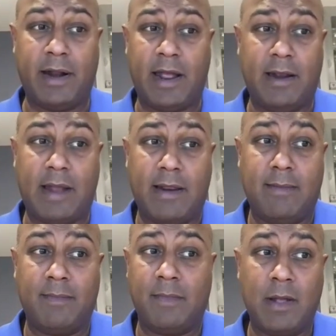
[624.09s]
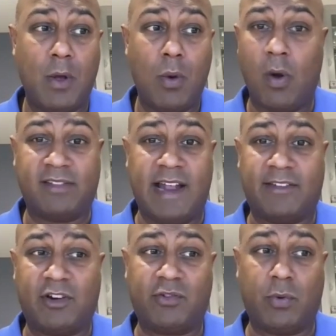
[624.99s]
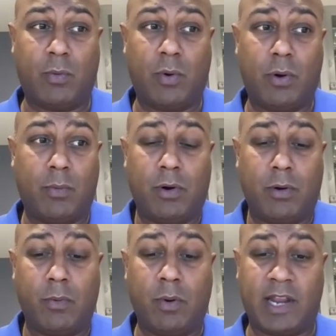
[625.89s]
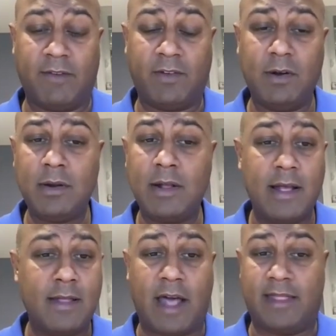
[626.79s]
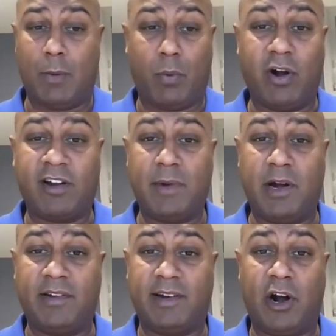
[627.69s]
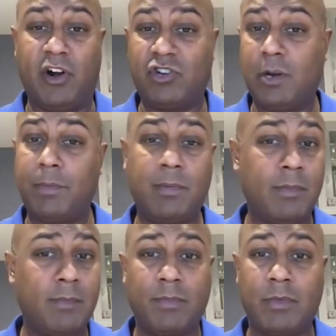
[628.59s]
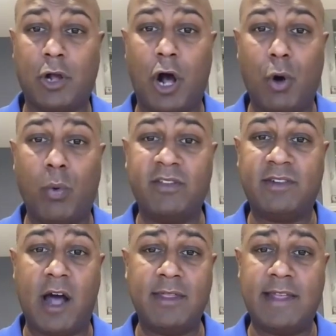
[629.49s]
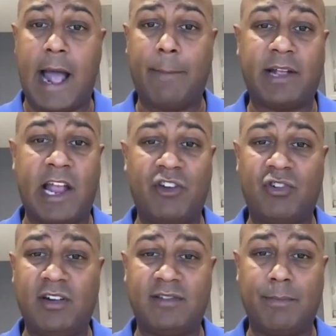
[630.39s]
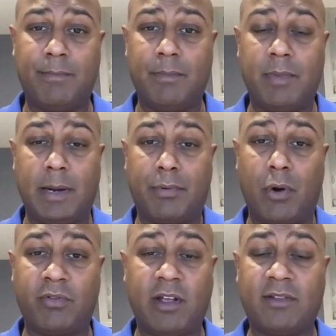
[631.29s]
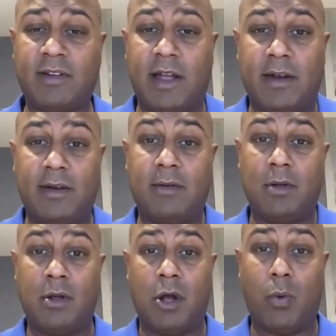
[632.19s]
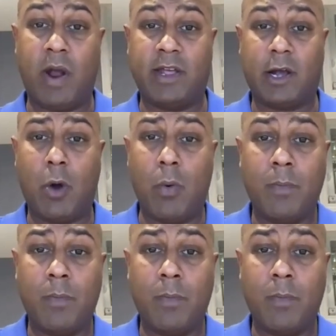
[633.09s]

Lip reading: Right. And once the answers were given that they were experiencing hardship, the call was done, the application is being processed, and away they go.